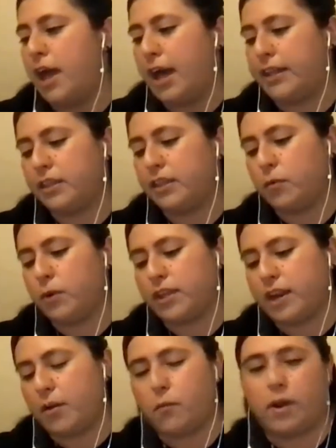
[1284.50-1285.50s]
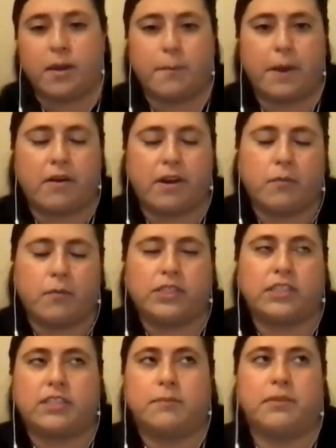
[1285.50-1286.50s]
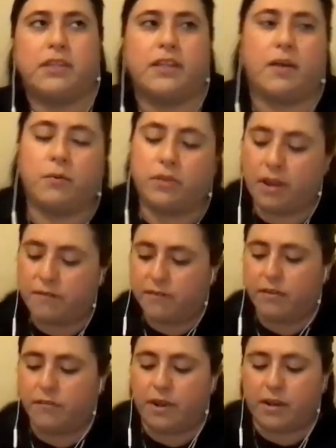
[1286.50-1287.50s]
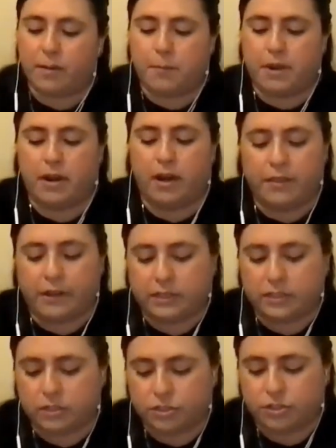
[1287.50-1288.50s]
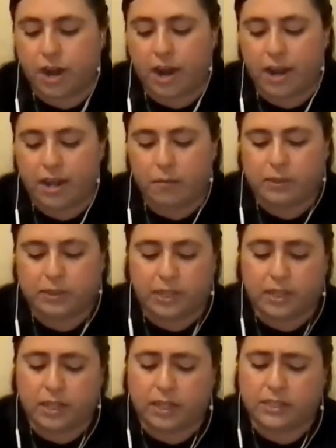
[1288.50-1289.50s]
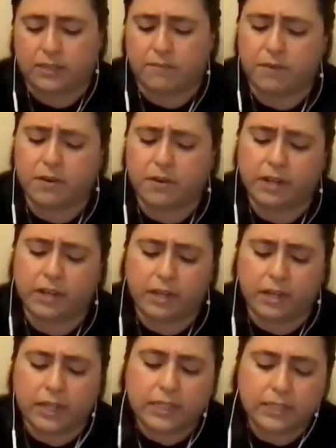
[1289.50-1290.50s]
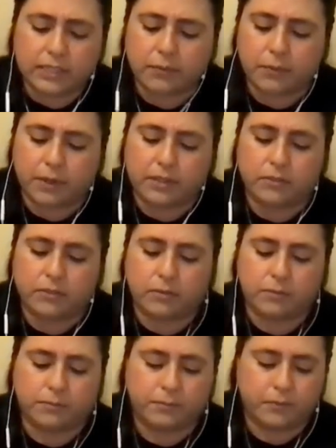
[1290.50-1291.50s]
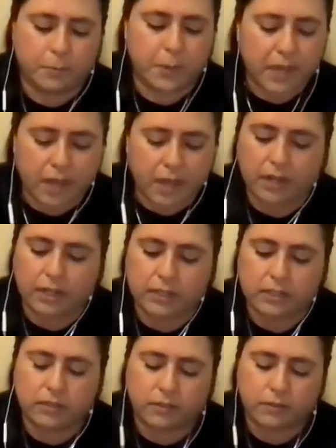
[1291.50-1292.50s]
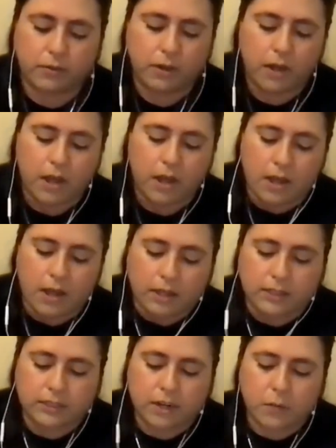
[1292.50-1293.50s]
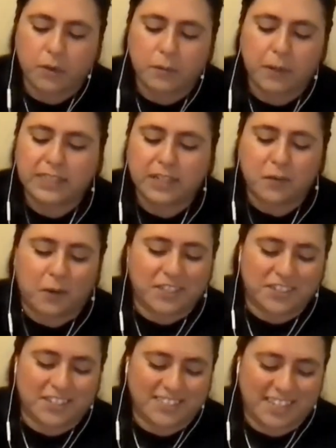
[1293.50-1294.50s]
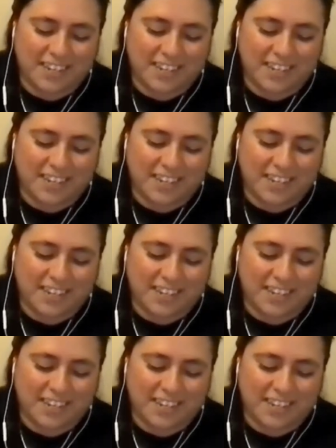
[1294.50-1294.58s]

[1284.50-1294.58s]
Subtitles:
I think the way that I went about it, which is something that I would definitely recommend others to try, which I think is a very easy way to begin, is to start with basic questions.